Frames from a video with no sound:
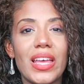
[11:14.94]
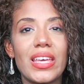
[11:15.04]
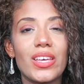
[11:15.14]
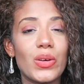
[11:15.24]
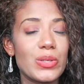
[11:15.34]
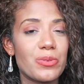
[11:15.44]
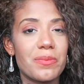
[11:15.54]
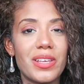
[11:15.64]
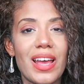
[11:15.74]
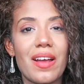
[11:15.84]
He goes
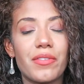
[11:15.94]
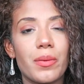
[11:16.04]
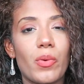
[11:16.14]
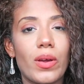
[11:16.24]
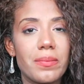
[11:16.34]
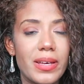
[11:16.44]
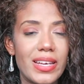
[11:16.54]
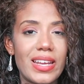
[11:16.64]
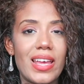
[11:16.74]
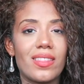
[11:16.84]
with me to every
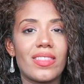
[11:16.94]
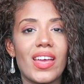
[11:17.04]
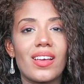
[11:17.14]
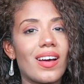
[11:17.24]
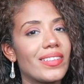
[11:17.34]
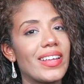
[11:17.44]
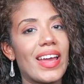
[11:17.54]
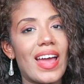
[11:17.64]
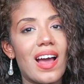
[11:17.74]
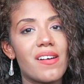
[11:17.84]
appointment, and thank God that
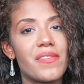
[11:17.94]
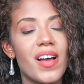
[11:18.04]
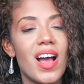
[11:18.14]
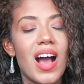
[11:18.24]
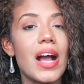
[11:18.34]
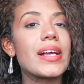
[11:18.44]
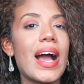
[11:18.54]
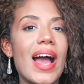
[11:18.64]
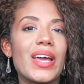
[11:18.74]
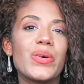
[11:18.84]
I have a
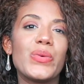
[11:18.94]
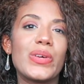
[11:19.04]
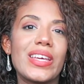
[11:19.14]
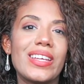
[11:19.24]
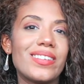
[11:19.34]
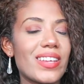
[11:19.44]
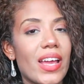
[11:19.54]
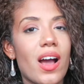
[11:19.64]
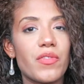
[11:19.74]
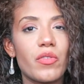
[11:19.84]
guy who can
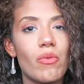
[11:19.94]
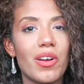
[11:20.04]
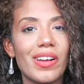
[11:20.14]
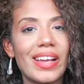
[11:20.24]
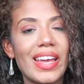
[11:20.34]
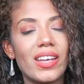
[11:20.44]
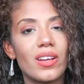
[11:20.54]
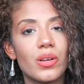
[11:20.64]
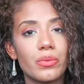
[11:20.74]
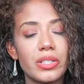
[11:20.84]
take off of work and
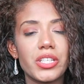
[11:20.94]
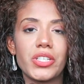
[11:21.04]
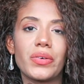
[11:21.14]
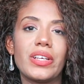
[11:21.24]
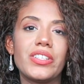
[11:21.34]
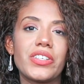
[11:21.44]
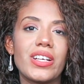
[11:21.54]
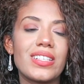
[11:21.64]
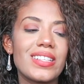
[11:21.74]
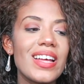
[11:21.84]
really show
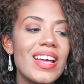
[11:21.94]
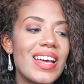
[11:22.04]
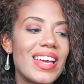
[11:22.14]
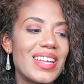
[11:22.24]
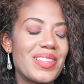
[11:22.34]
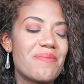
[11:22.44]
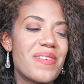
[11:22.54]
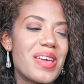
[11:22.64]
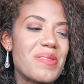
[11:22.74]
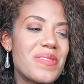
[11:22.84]
interest in the
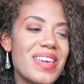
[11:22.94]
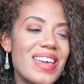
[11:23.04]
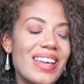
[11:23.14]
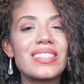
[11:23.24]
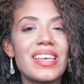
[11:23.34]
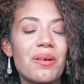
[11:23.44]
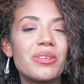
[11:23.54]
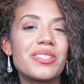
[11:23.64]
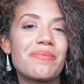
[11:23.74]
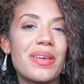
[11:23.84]
baby and see how
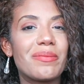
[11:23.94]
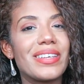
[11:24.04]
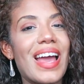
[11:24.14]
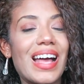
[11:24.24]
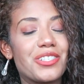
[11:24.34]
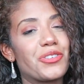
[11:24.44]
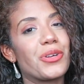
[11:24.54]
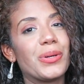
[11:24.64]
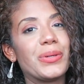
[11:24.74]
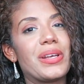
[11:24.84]
much the baby has
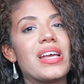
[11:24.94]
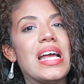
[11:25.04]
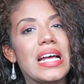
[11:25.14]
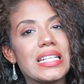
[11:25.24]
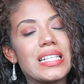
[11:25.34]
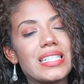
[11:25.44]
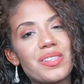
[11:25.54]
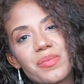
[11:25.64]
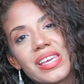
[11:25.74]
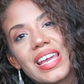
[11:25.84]
grown since
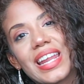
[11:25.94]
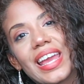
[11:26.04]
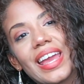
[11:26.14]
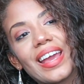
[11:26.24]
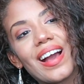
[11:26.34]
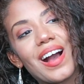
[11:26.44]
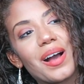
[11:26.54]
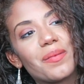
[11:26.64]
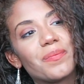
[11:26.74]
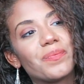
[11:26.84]
the beginning.
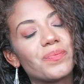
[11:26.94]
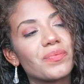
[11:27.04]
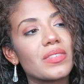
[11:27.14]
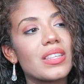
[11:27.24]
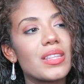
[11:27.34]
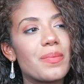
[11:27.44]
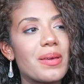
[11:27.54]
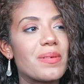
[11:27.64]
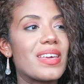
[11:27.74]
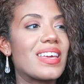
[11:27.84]
The
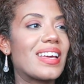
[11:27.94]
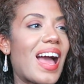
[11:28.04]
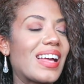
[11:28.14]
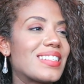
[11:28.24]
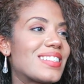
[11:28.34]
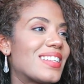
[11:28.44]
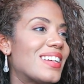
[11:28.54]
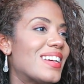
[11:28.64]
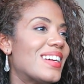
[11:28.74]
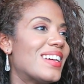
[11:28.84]
baby has,
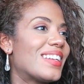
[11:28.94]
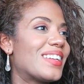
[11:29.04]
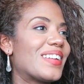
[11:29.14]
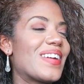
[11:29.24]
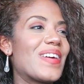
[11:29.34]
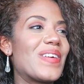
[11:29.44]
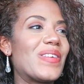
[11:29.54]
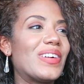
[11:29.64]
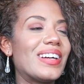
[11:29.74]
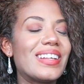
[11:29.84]
you
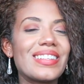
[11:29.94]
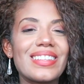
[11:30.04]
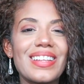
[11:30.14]
know,